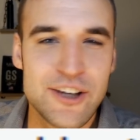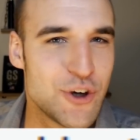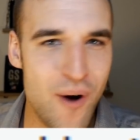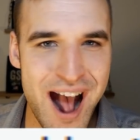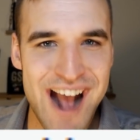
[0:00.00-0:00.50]

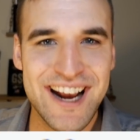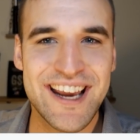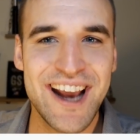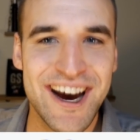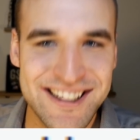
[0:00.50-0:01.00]
Joa
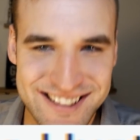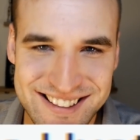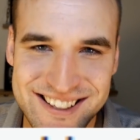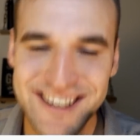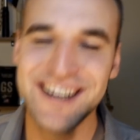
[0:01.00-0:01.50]

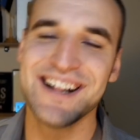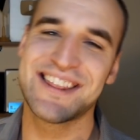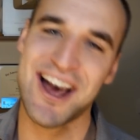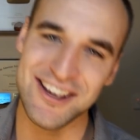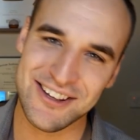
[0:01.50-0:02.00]
Hjat.
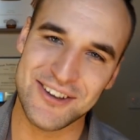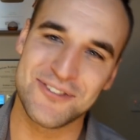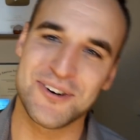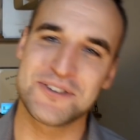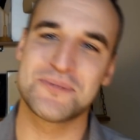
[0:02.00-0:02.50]
Thank you
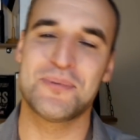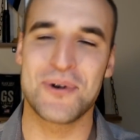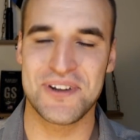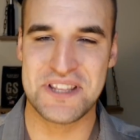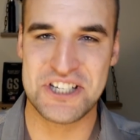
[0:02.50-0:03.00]
for
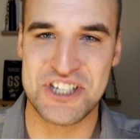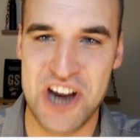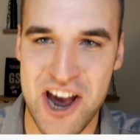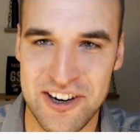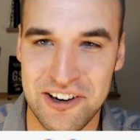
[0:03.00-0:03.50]
supporting the
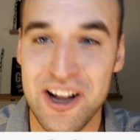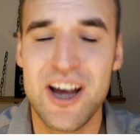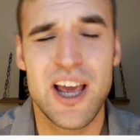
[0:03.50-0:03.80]
channel.